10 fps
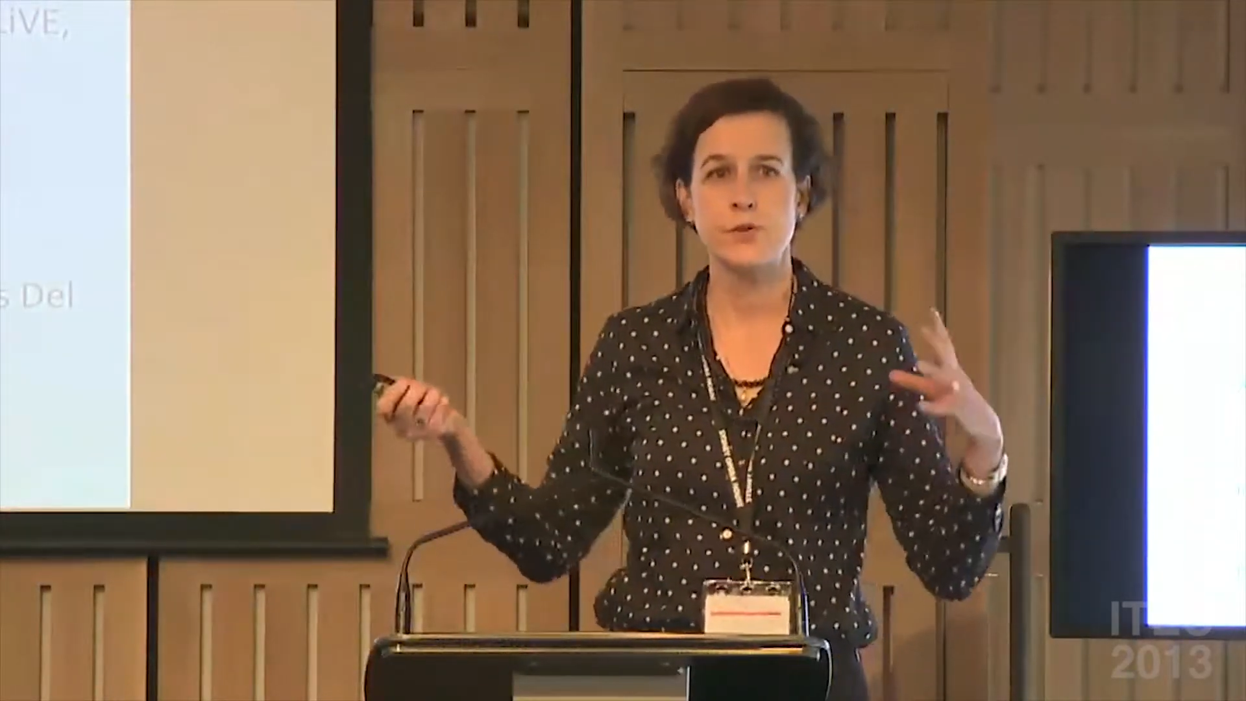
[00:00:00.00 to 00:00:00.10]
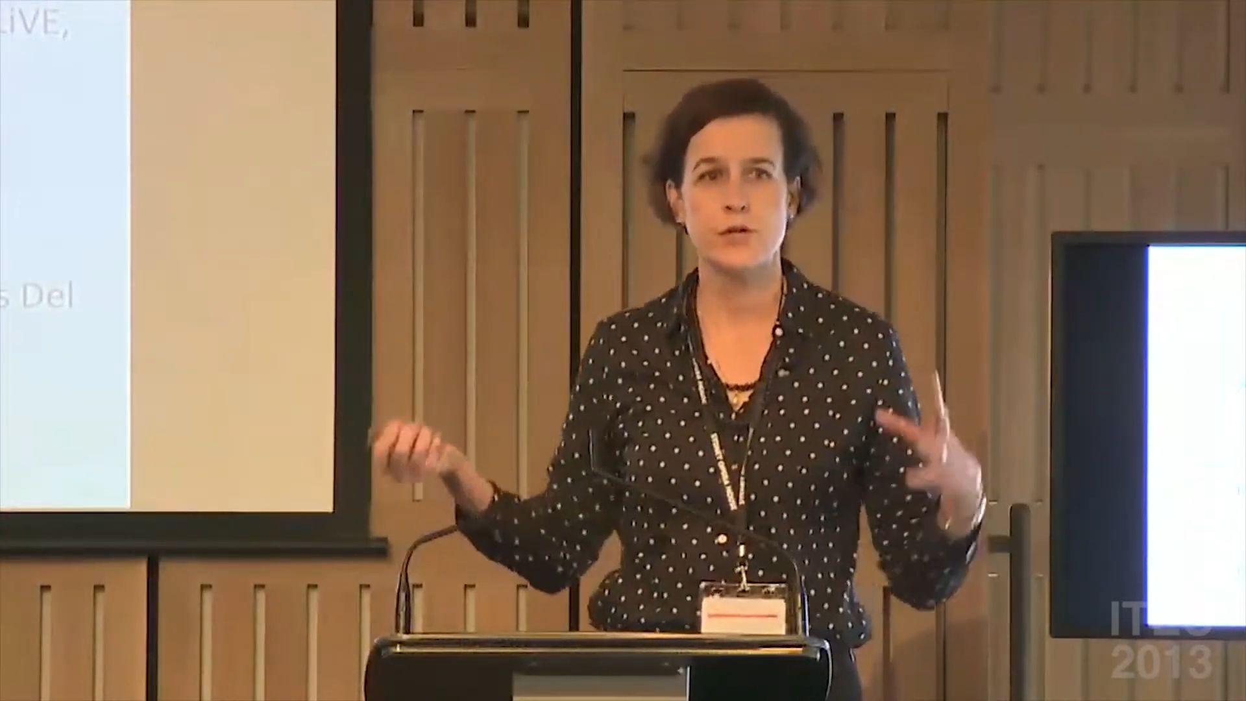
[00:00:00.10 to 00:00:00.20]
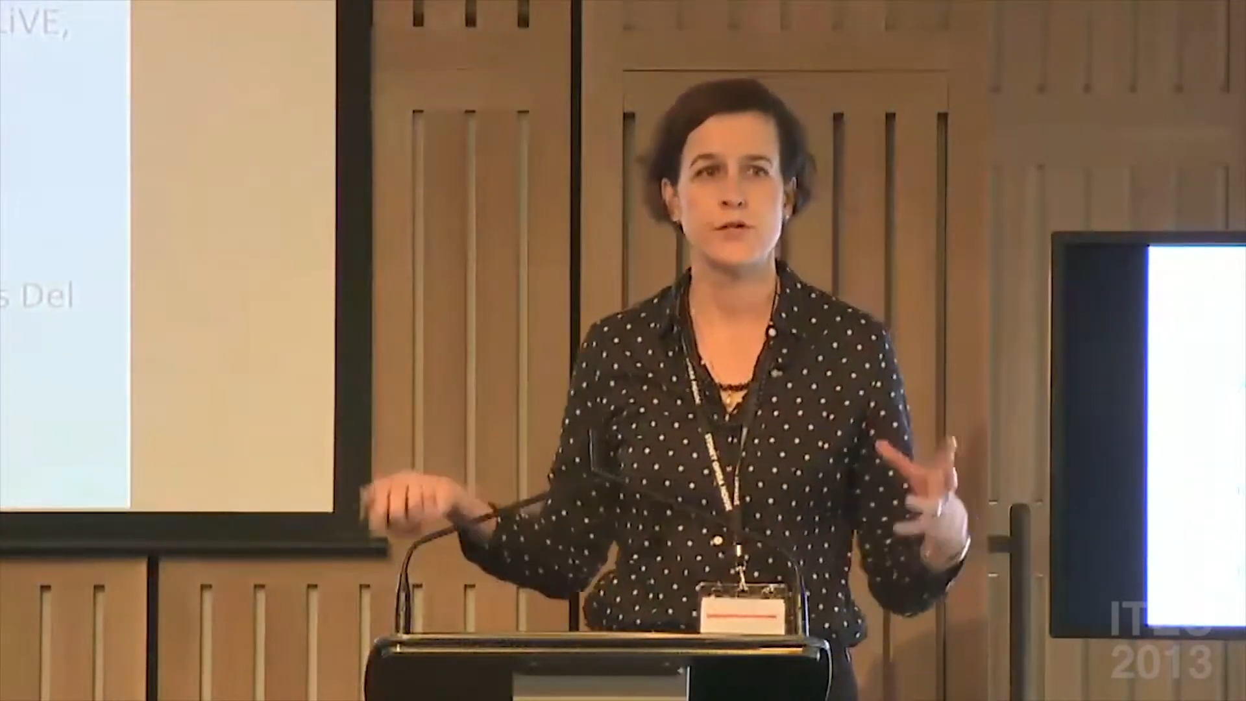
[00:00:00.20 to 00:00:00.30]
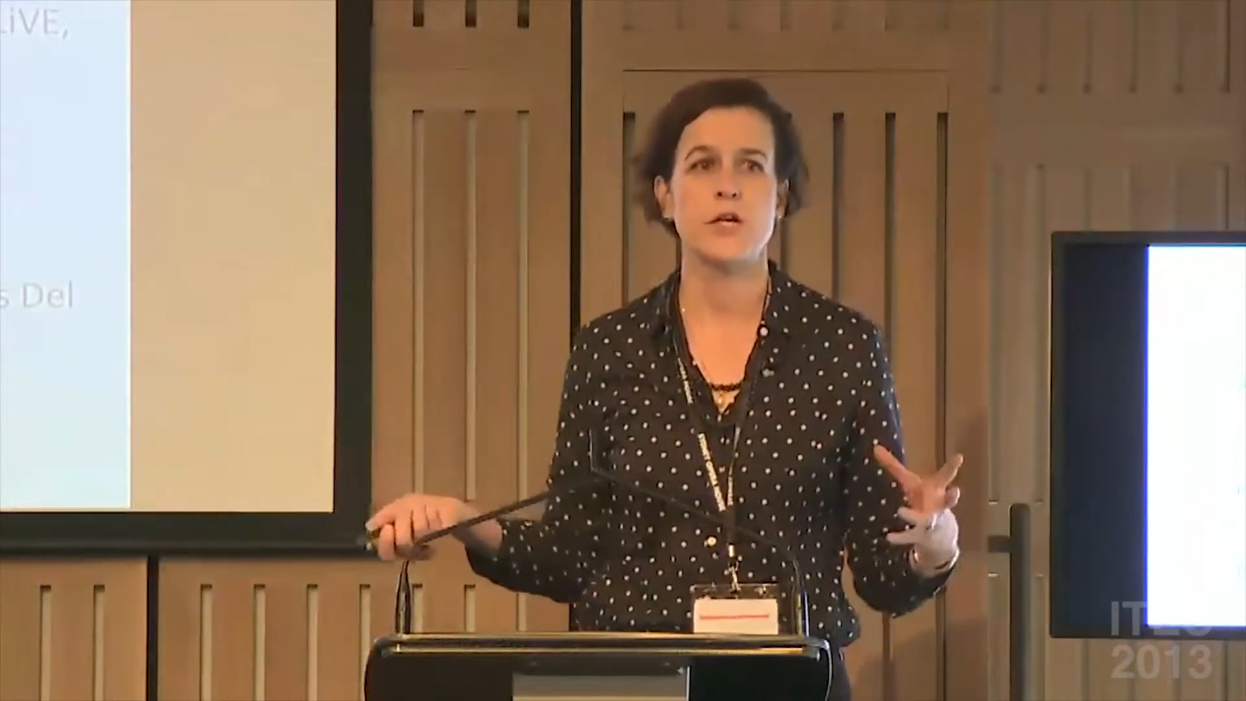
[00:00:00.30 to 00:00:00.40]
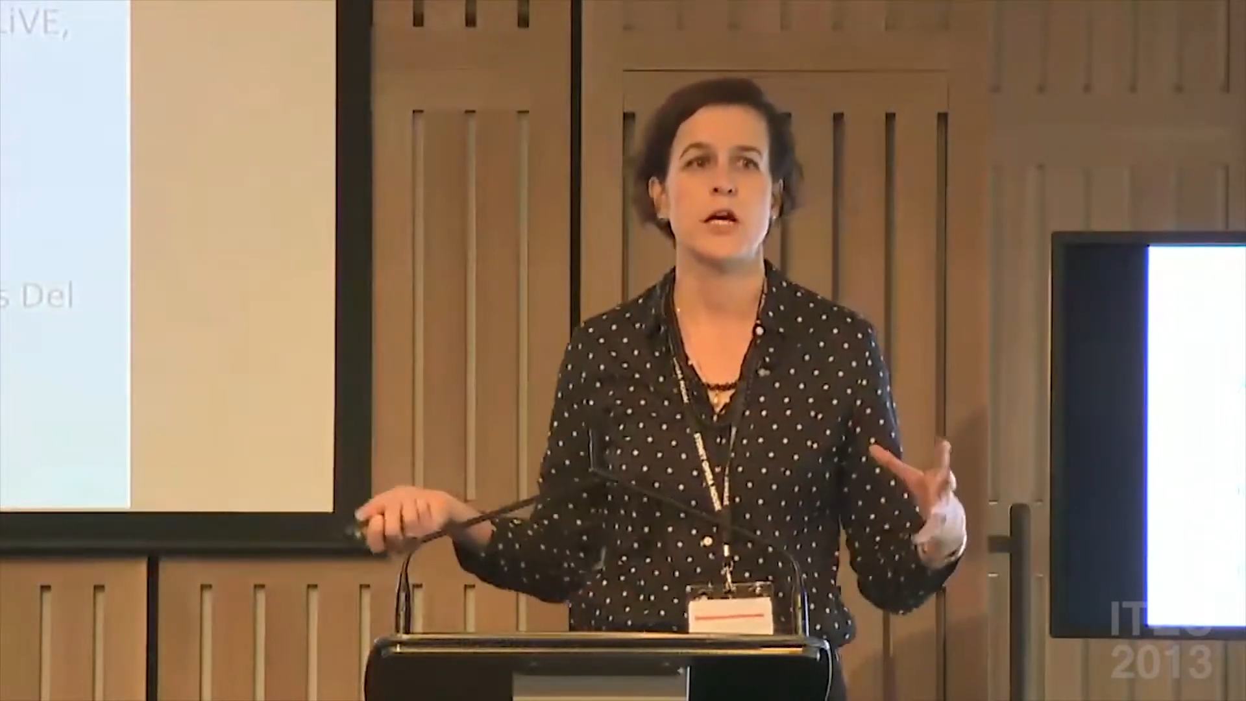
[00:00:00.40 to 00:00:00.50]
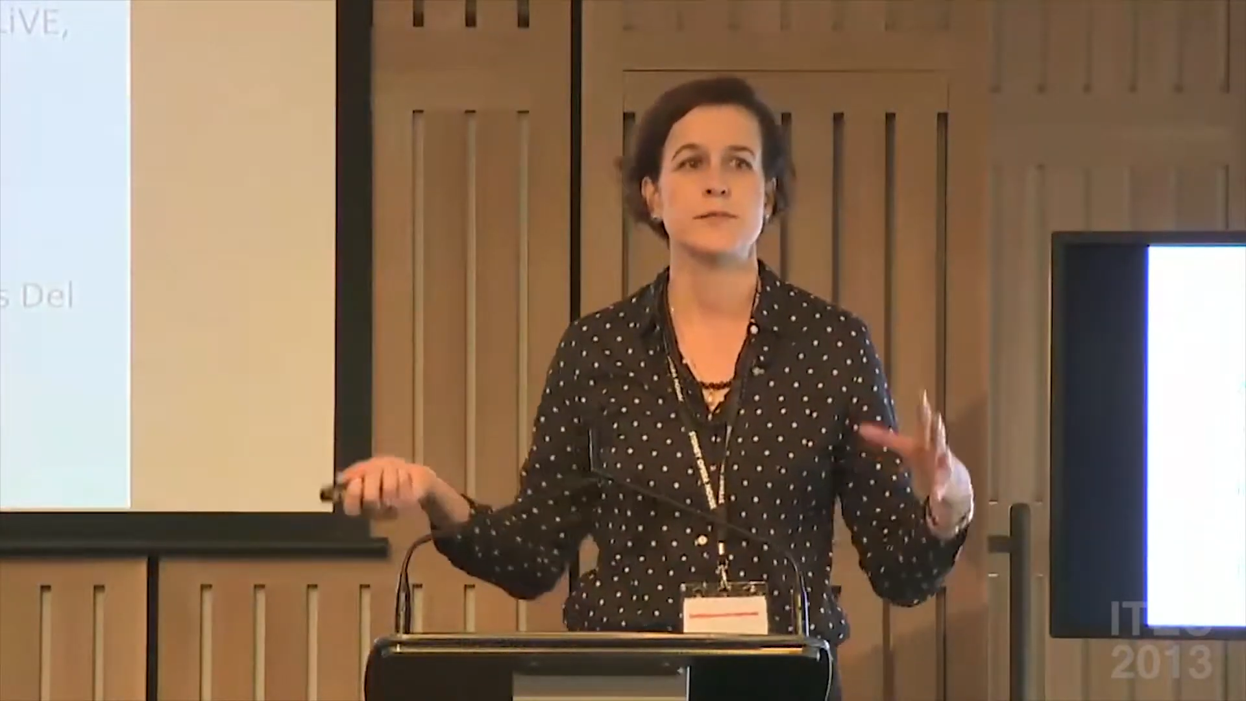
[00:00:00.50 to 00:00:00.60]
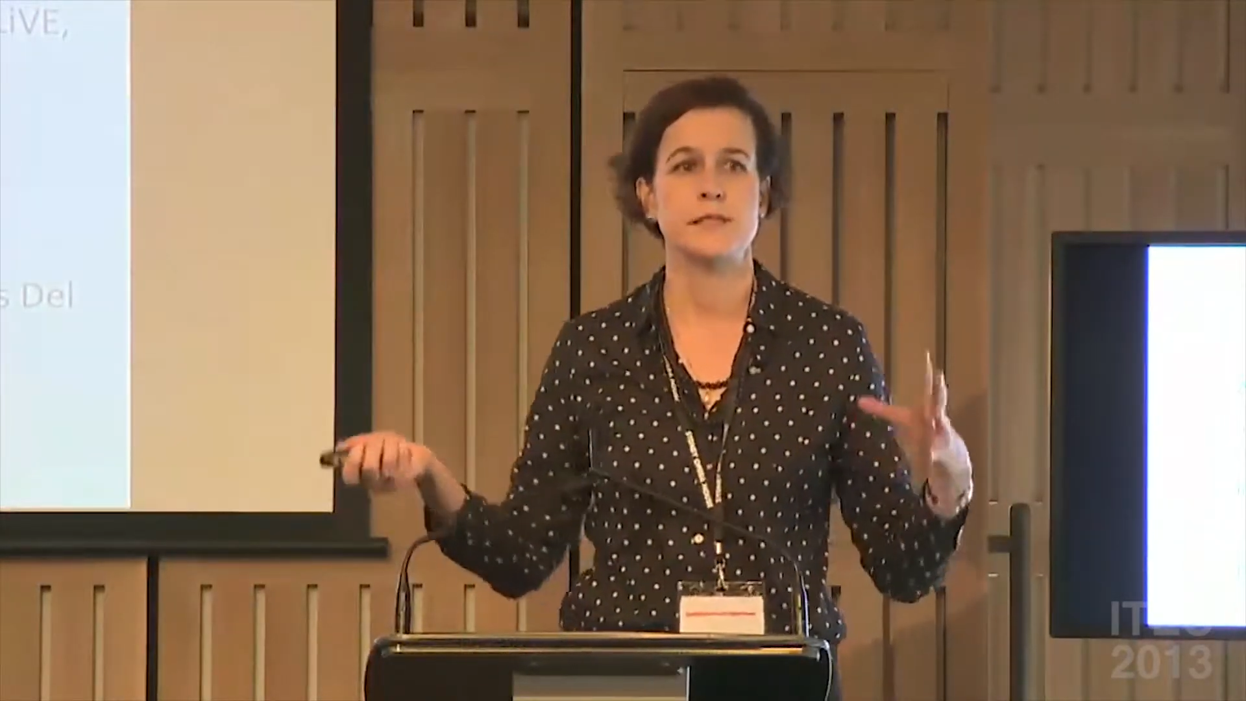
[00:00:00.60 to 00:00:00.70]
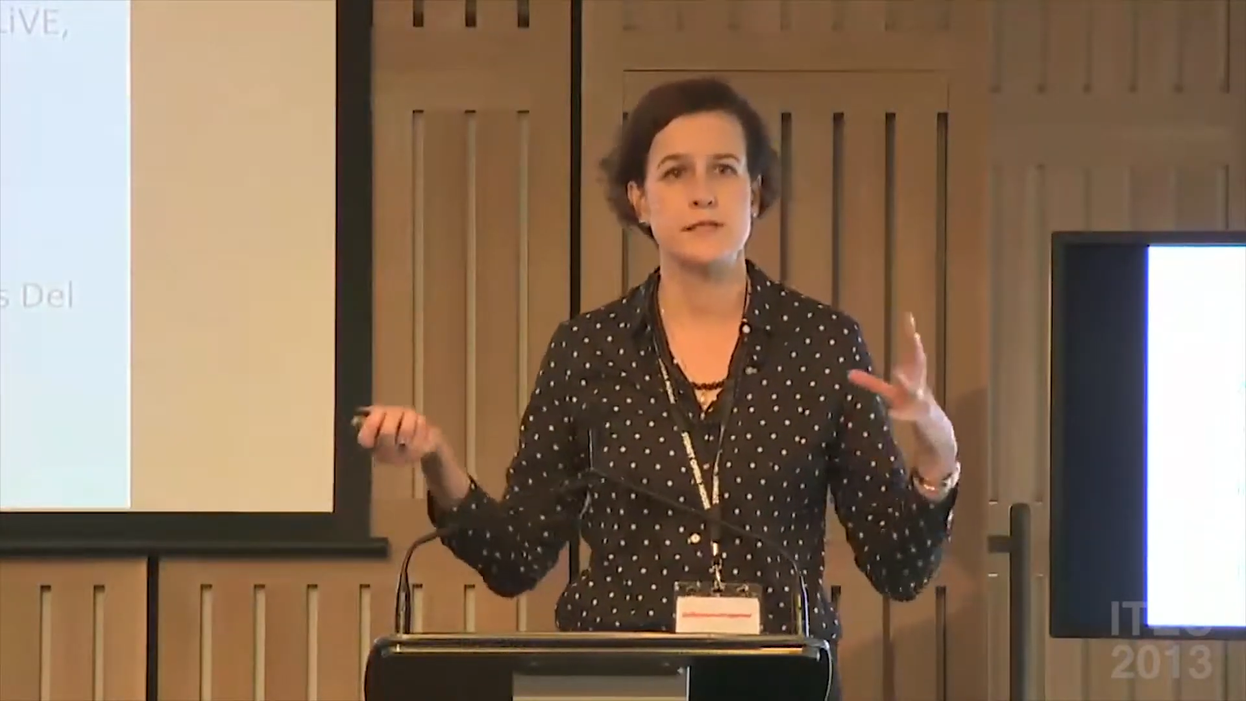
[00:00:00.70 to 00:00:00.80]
prototypes,